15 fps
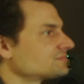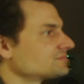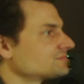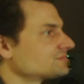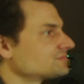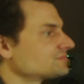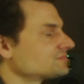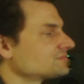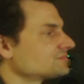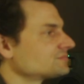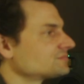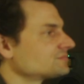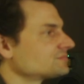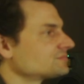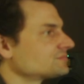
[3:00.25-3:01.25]

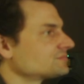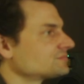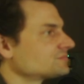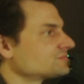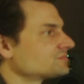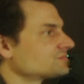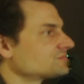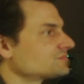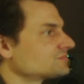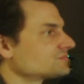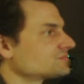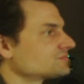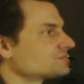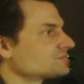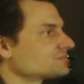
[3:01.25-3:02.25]

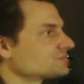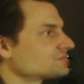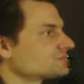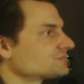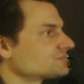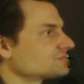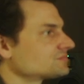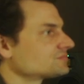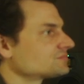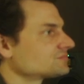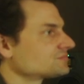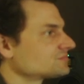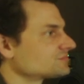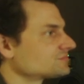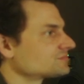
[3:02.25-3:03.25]

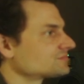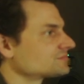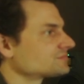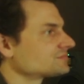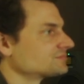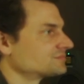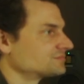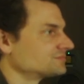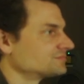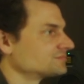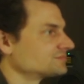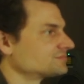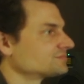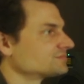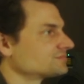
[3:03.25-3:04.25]

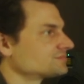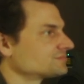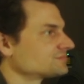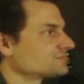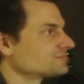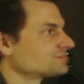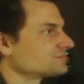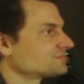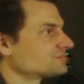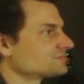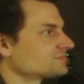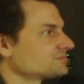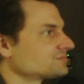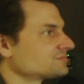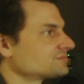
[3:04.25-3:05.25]

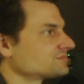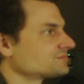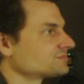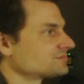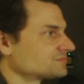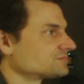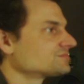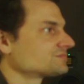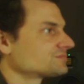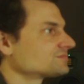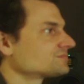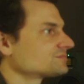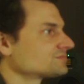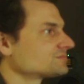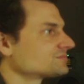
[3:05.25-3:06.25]

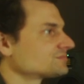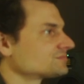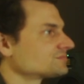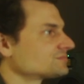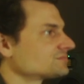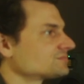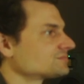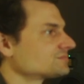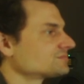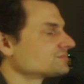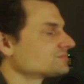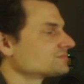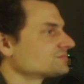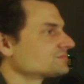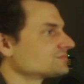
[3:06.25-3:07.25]

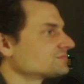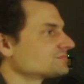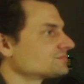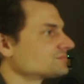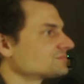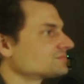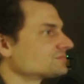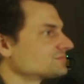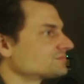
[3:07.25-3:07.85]
(silent)